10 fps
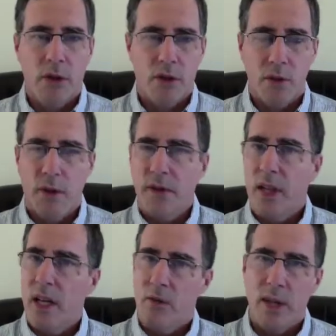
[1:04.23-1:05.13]
those who
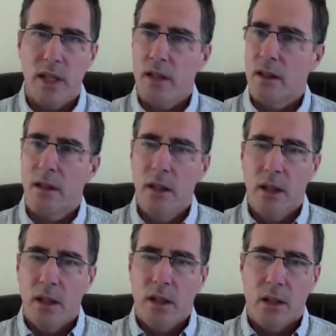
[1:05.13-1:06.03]
emphasize reason,
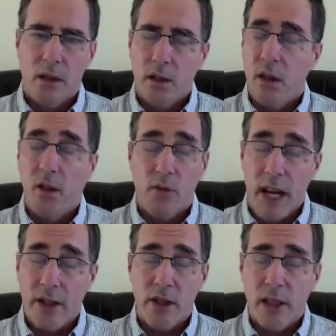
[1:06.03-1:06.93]
are called
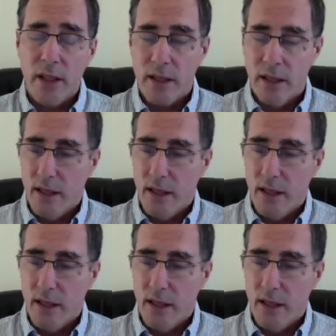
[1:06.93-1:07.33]
rationalists.